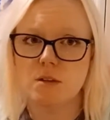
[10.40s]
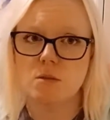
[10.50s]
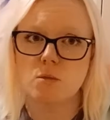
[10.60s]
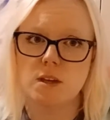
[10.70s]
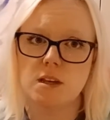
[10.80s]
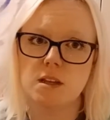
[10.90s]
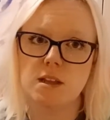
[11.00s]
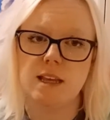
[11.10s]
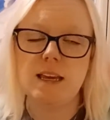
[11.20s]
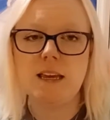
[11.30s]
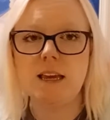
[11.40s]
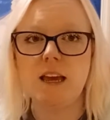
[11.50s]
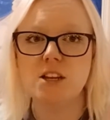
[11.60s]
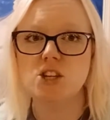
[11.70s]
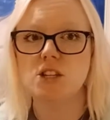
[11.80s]
weekly
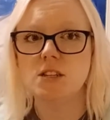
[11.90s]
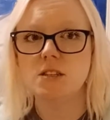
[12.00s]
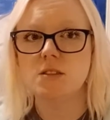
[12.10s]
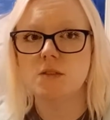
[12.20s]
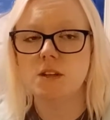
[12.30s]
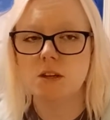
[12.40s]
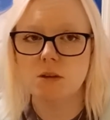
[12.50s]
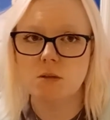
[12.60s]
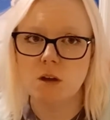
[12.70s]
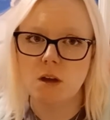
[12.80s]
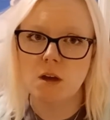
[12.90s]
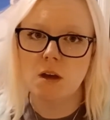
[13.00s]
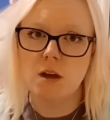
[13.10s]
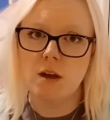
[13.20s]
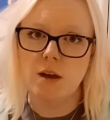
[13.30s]
energies video.
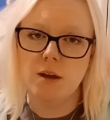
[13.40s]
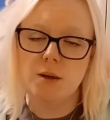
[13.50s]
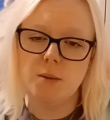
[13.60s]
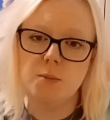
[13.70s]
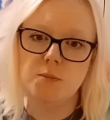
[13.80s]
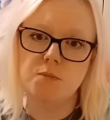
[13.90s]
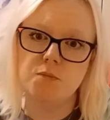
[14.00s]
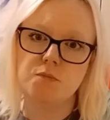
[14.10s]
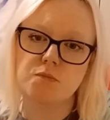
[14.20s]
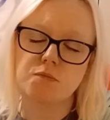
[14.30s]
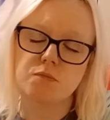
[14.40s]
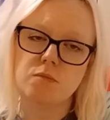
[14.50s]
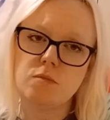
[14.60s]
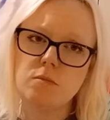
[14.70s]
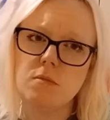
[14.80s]

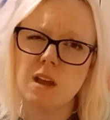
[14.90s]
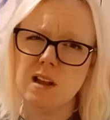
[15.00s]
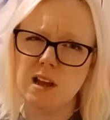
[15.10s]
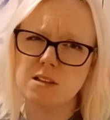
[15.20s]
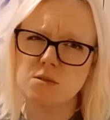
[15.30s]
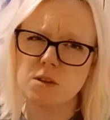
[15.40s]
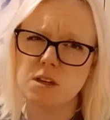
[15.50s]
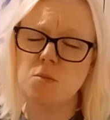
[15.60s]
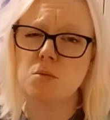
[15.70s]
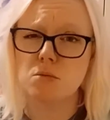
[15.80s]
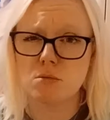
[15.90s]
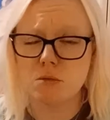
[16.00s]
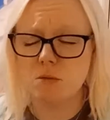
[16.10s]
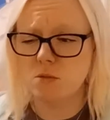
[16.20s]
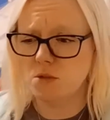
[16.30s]
Last week
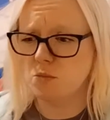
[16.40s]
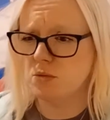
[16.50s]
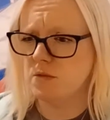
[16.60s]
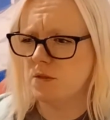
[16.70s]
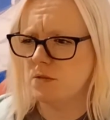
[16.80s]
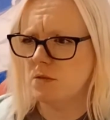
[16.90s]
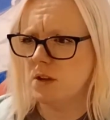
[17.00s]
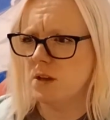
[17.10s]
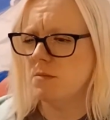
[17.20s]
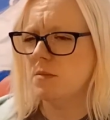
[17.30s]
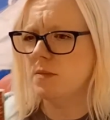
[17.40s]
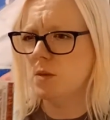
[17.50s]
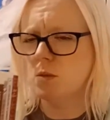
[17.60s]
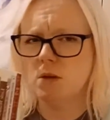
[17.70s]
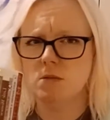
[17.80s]
was proven right in
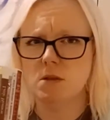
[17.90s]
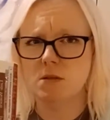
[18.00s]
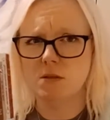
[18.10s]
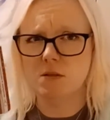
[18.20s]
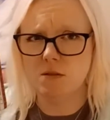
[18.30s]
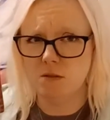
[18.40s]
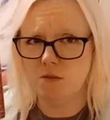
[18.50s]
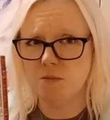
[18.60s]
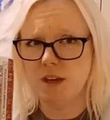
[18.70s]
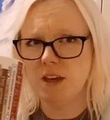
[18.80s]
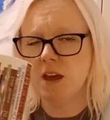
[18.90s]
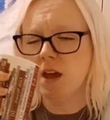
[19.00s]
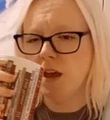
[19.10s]
the world of me.